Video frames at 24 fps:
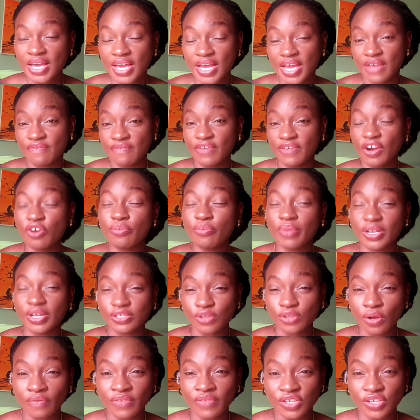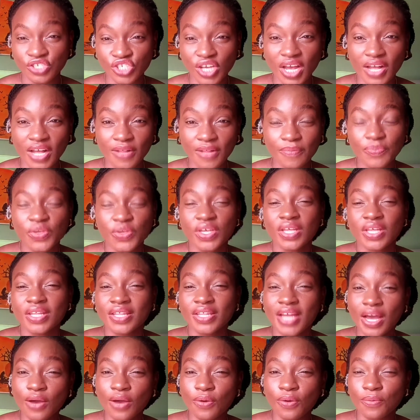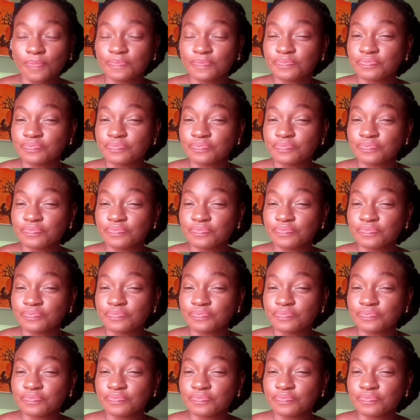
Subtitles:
environment of the child. Now,